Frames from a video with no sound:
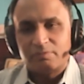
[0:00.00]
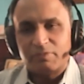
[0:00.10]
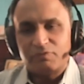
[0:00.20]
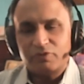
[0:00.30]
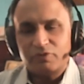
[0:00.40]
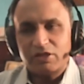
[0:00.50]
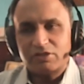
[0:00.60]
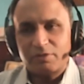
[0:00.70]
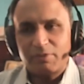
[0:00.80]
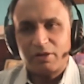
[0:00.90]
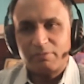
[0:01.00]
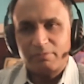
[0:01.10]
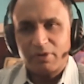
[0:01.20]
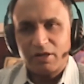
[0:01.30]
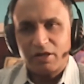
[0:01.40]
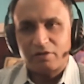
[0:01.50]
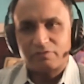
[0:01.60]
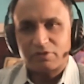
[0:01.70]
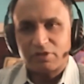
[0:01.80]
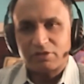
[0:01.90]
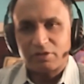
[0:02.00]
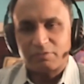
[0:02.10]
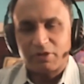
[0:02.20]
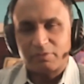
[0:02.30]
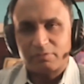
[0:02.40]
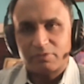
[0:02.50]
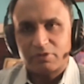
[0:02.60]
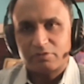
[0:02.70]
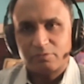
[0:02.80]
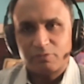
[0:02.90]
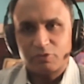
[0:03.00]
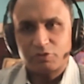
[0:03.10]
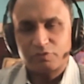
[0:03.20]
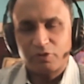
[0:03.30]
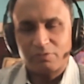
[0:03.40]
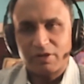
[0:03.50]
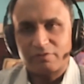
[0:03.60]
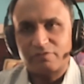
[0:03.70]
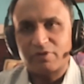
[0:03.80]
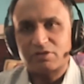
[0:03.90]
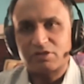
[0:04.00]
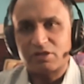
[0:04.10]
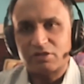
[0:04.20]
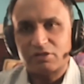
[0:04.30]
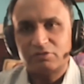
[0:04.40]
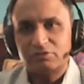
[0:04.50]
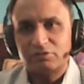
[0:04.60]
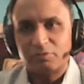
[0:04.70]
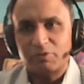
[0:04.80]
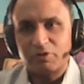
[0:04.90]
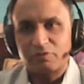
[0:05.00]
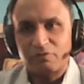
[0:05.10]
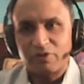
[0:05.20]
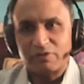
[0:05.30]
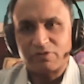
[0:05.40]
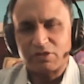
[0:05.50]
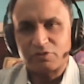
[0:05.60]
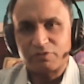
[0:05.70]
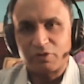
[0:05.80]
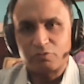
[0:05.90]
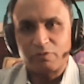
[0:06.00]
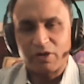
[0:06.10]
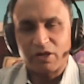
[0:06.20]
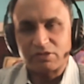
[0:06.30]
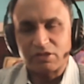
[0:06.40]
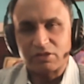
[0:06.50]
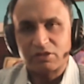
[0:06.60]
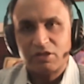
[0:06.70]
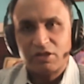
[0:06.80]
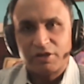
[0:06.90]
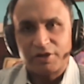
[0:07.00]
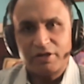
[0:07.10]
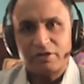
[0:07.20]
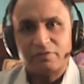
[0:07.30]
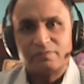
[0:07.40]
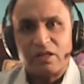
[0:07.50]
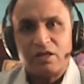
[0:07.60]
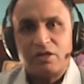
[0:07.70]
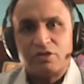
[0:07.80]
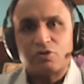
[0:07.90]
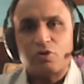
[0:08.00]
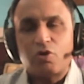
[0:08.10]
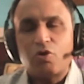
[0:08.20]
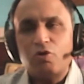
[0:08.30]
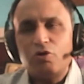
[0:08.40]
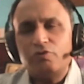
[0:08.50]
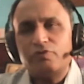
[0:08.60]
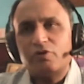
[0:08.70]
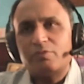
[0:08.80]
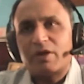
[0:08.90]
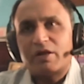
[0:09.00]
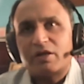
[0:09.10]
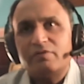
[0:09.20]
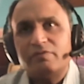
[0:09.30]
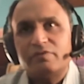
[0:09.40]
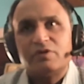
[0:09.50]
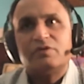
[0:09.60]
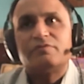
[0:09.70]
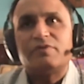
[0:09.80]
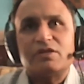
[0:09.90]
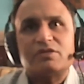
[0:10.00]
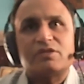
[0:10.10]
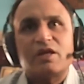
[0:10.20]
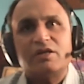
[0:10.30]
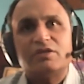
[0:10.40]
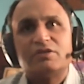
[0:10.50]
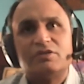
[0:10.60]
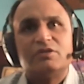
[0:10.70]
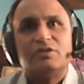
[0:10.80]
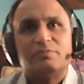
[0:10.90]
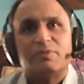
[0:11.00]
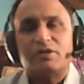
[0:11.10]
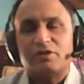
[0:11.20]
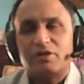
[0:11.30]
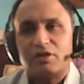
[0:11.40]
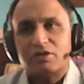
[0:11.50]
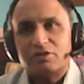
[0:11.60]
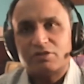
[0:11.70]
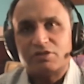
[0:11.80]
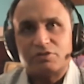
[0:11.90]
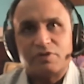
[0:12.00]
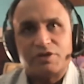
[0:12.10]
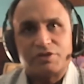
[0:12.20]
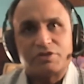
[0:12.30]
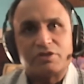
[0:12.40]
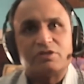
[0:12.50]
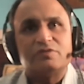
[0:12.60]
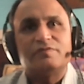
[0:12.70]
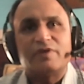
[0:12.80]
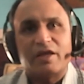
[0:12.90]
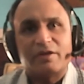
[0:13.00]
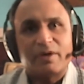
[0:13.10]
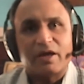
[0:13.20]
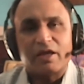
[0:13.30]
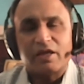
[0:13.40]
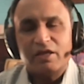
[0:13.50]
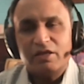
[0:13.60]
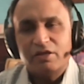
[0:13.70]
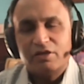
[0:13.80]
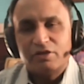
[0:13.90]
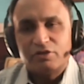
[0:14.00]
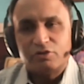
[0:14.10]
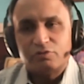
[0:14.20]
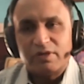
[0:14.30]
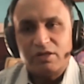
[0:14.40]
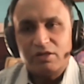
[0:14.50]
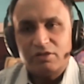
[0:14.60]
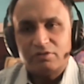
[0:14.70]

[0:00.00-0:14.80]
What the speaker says: Before the exam I remember, and after the exam I remember. Most of y'all might have faced that. How many of y'all? 5, 6 of y'all, whoever is here. Correct? So all of y'all might have faced that particular situation whereby you will